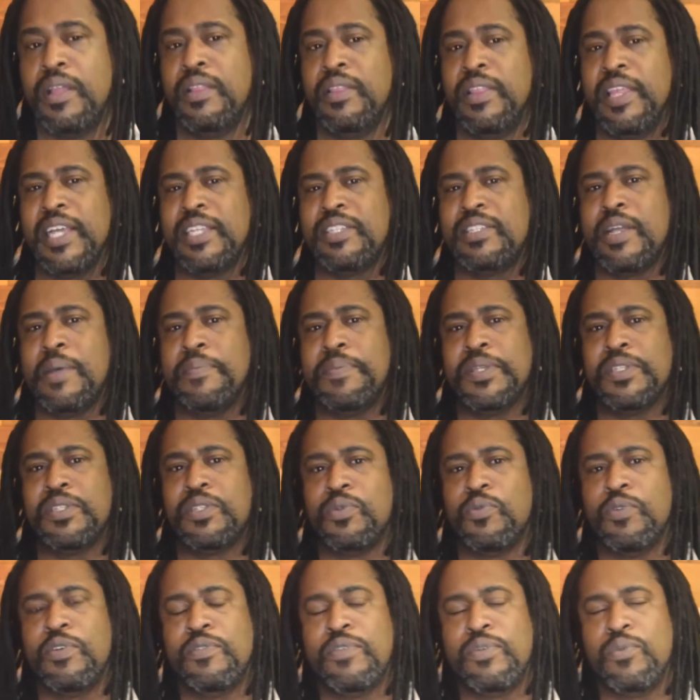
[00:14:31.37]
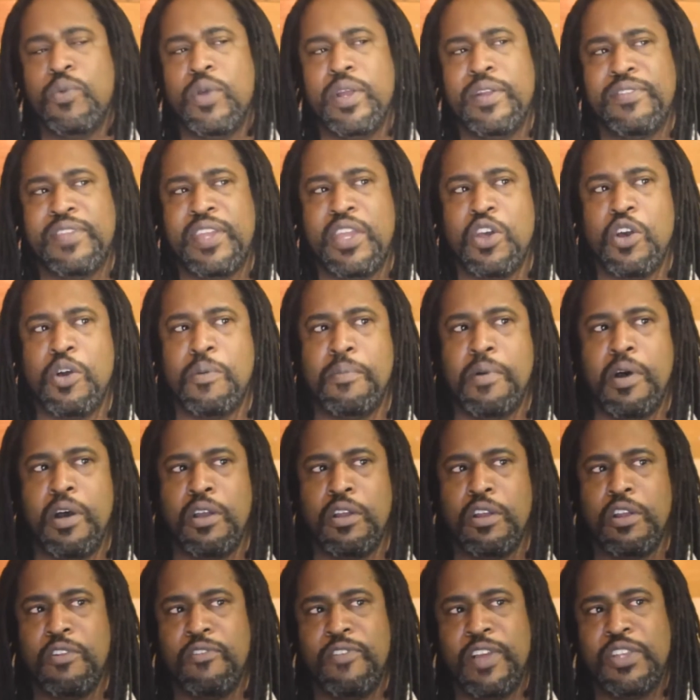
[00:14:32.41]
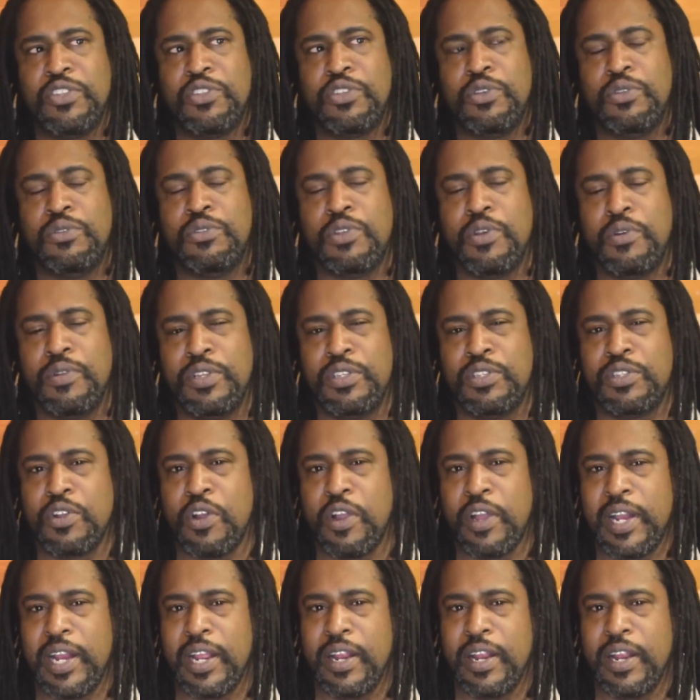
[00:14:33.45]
Next up is, what if Killmonger rescued Tony Stark?